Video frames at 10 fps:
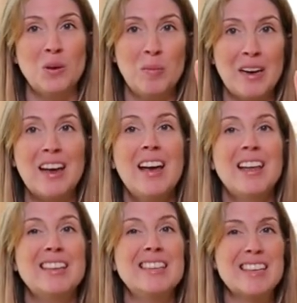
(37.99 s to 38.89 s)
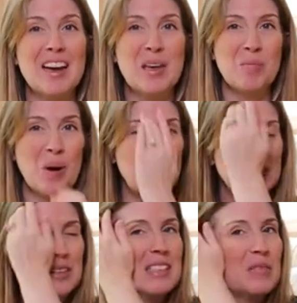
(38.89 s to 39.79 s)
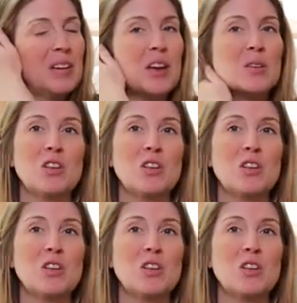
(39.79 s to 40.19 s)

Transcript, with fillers: will be the second part to this video.